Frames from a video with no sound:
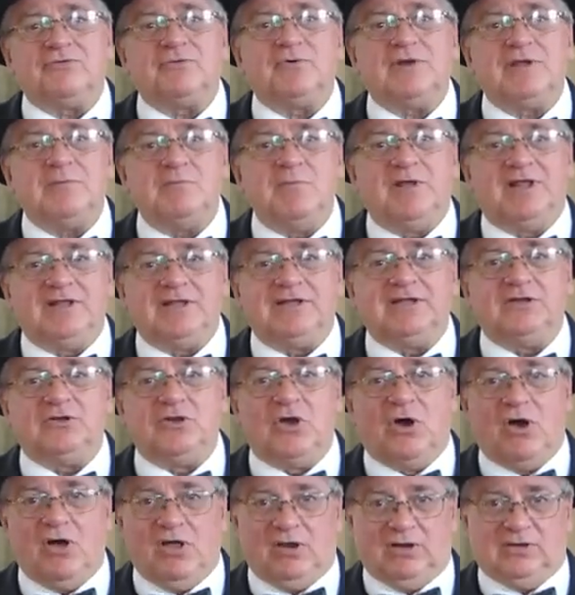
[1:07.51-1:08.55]
$3 million
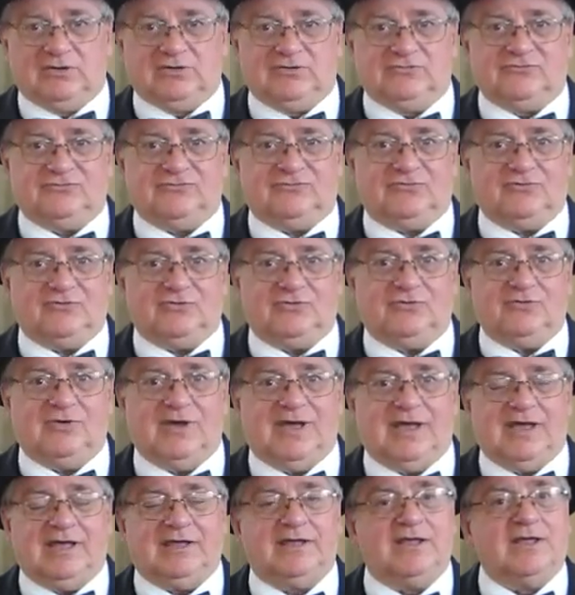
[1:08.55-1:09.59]

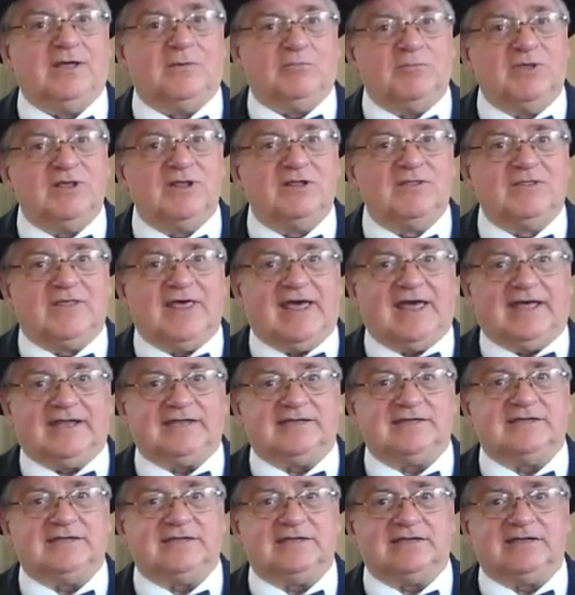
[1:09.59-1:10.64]
to build
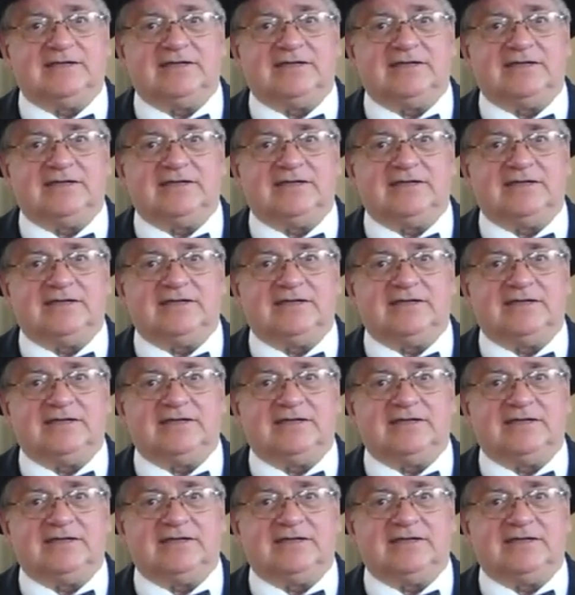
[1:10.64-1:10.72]
that